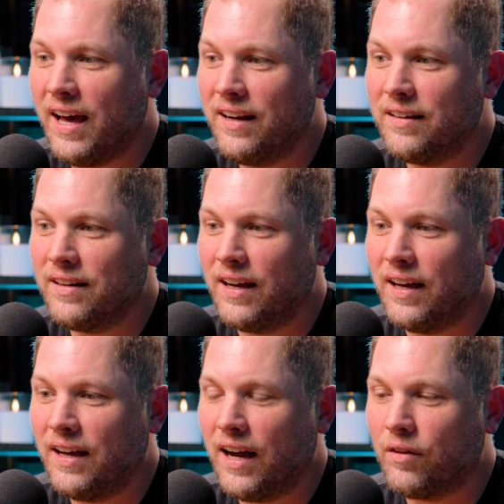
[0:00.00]
that
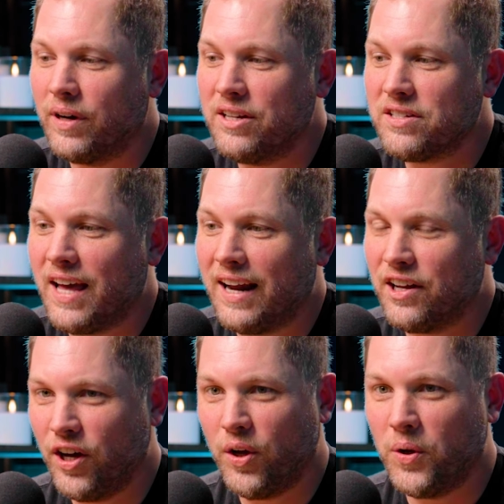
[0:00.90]
uh, I reached
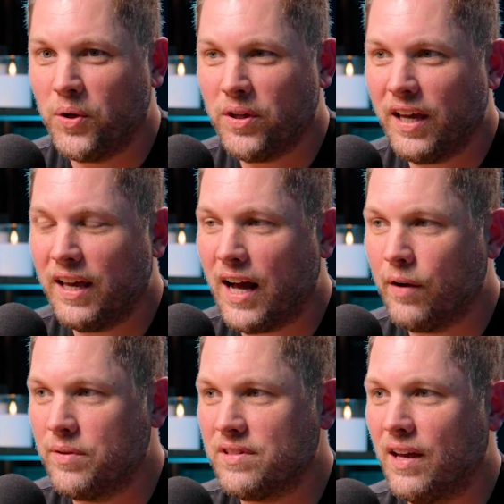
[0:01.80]
that goal, and
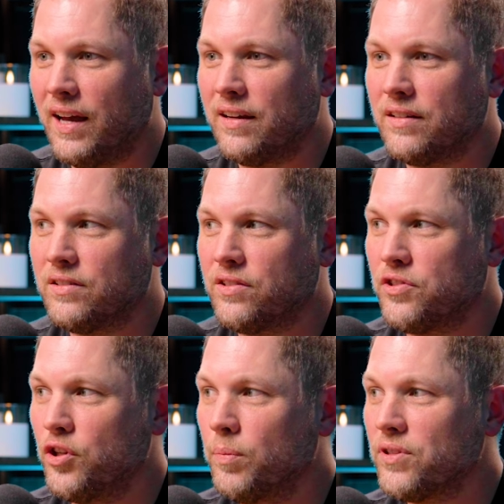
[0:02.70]
I was like
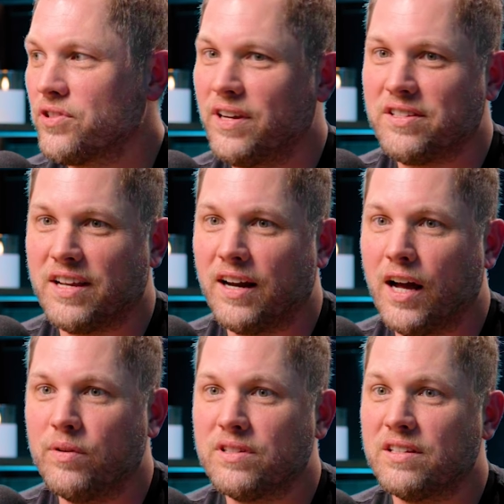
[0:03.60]
super stressed
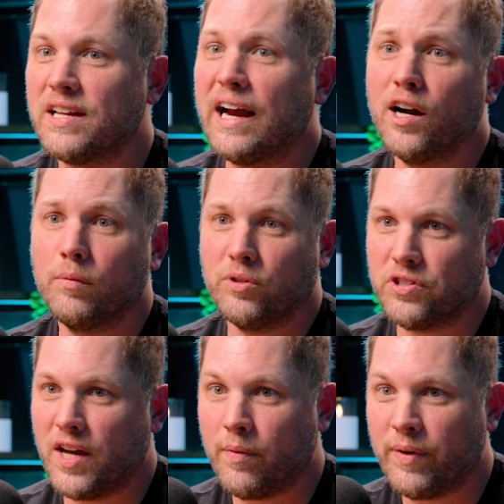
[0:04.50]
out. I was in terrible
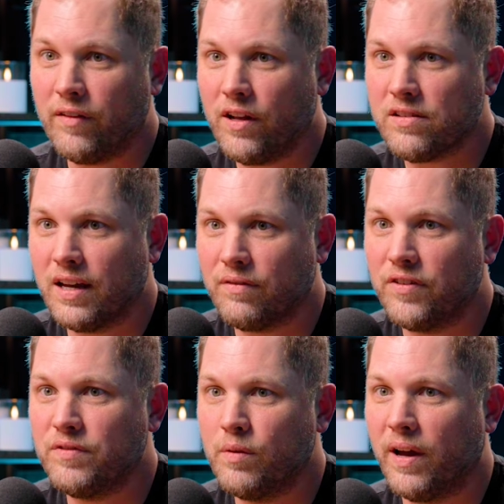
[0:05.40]
shape. I mean, I've lost
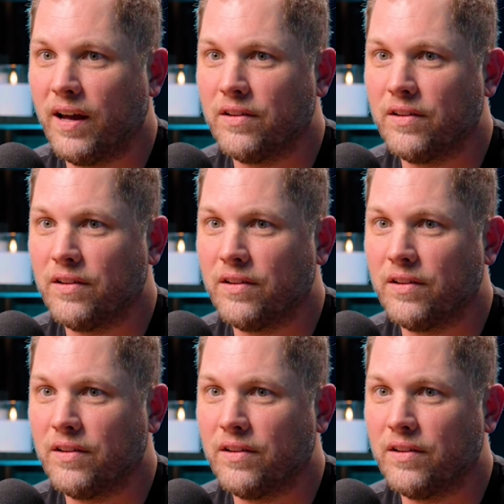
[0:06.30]
like fifty